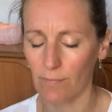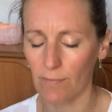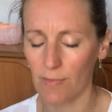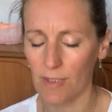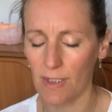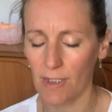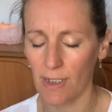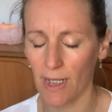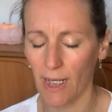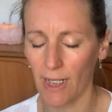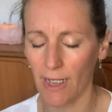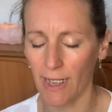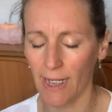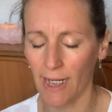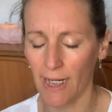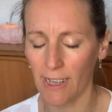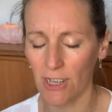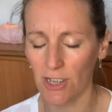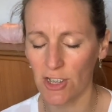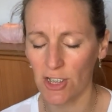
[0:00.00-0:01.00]
So that
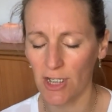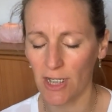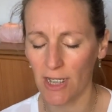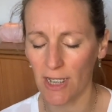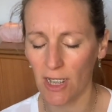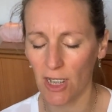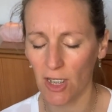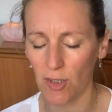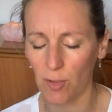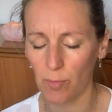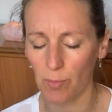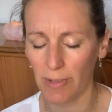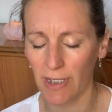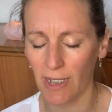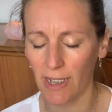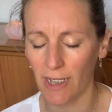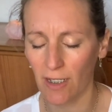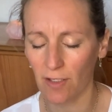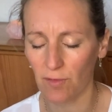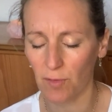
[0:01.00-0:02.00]
analogy at the
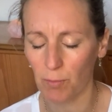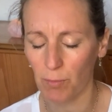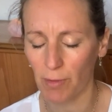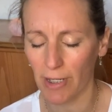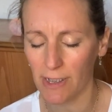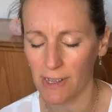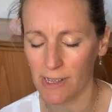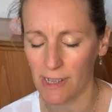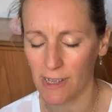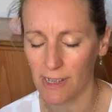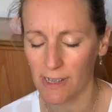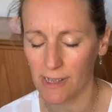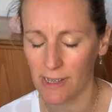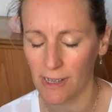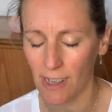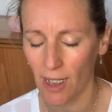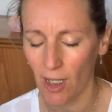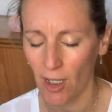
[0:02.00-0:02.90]
beginning of the practice